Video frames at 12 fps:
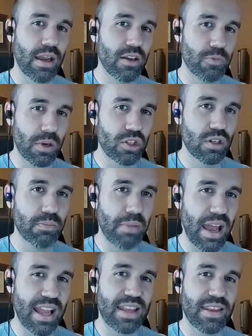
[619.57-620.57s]
especially
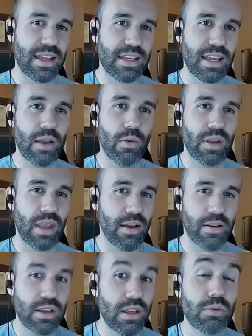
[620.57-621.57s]
back in that day when
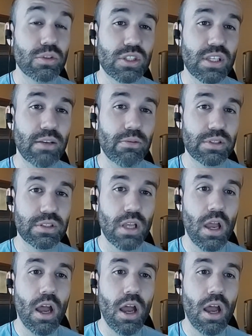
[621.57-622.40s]
it was